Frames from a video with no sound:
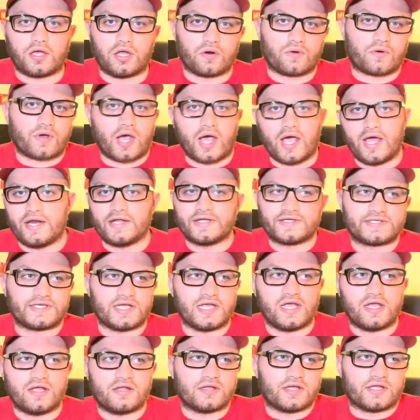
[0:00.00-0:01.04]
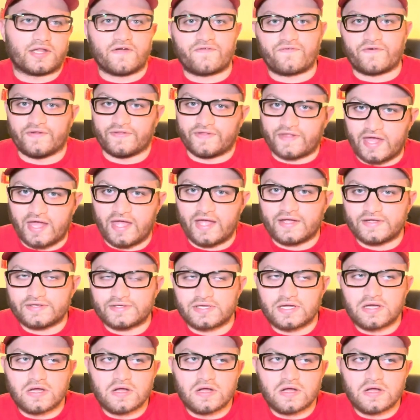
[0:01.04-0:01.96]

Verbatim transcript: you know, kind of seeing the different things.